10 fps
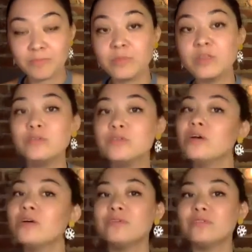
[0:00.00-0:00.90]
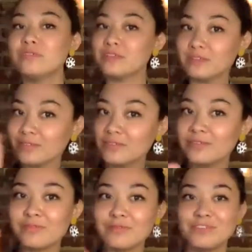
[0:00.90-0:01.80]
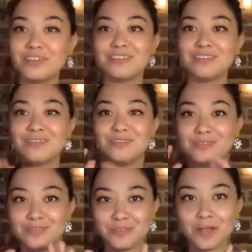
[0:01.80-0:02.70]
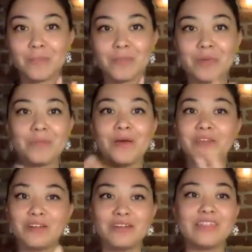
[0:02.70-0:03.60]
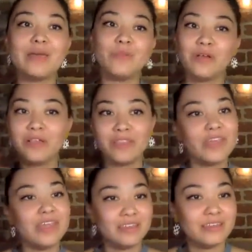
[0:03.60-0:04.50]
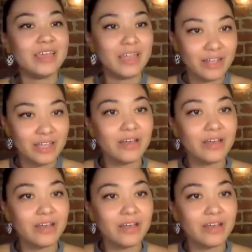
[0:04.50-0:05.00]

You don't just drop them under a label and then carry on.